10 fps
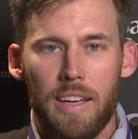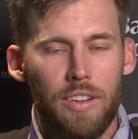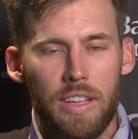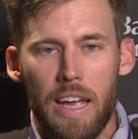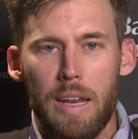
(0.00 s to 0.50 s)
I
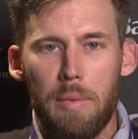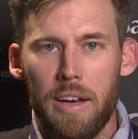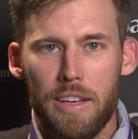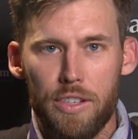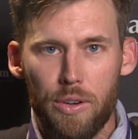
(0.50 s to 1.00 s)
don't think
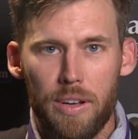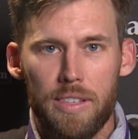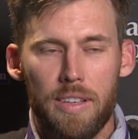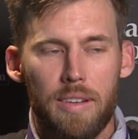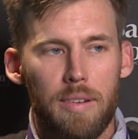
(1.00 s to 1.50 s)
anybody enjoys
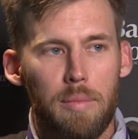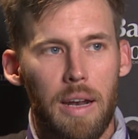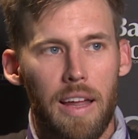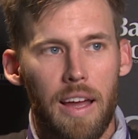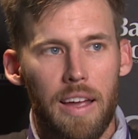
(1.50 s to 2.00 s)
it, but
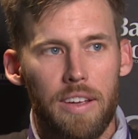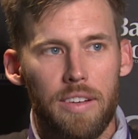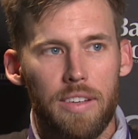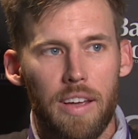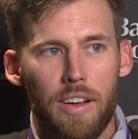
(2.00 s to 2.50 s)
I
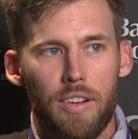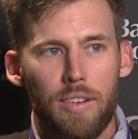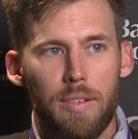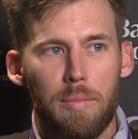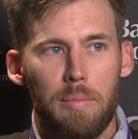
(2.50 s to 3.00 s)
could
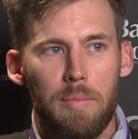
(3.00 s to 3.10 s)
tell,